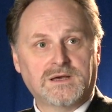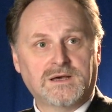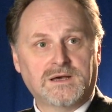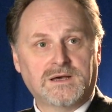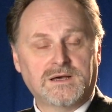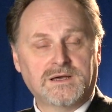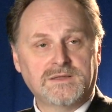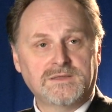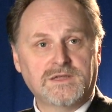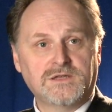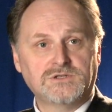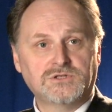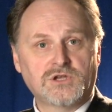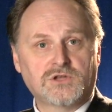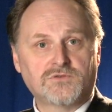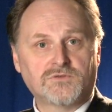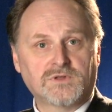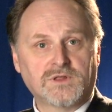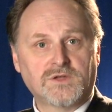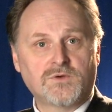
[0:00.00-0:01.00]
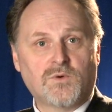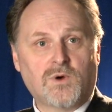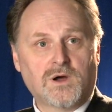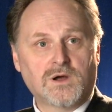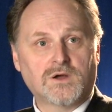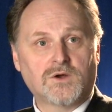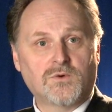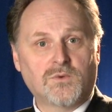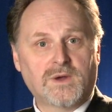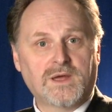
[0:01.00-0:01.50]
and they generally
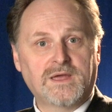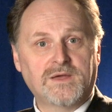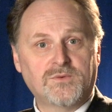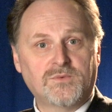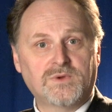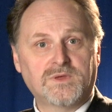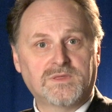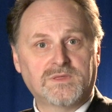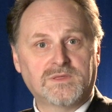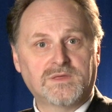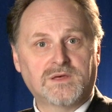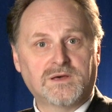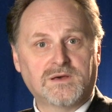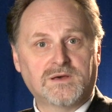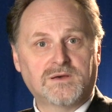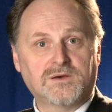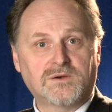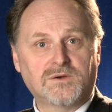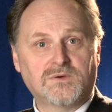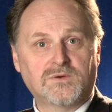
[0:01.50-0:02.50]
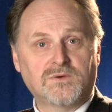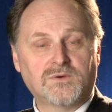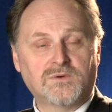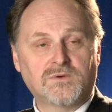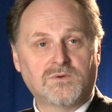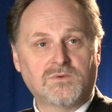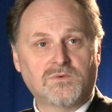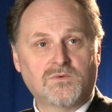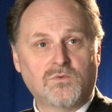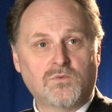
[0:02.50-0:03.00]
walk away with uh,
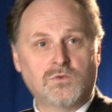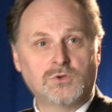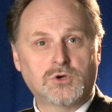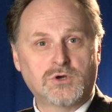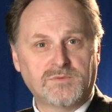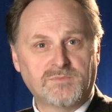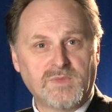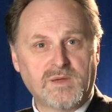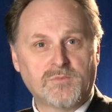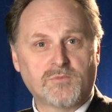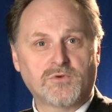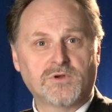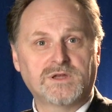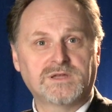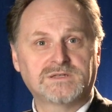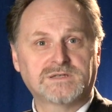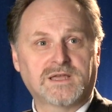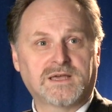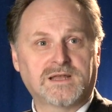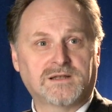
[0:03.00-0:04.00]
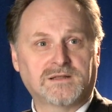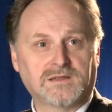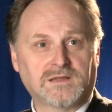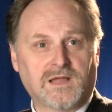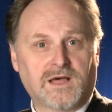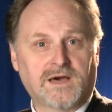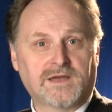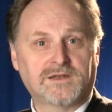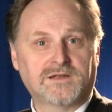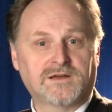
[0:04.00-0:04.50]
good memories and a
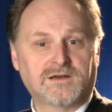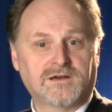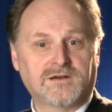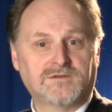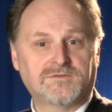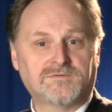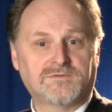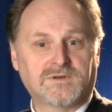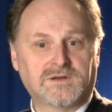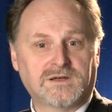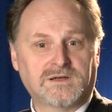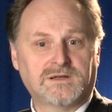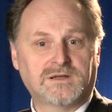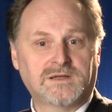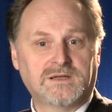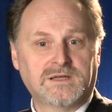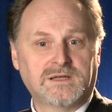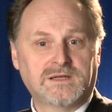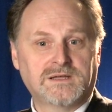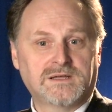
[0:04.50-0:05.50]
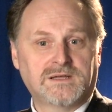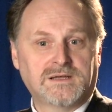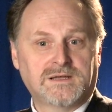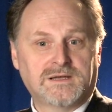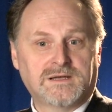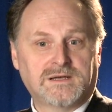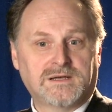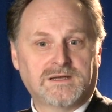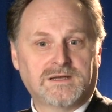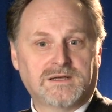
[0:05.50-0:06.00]
lot of,
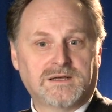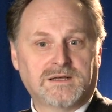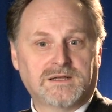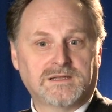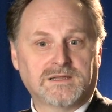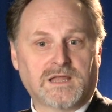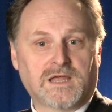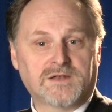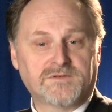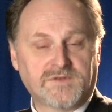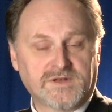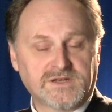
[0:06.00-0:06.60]
a uh, lot of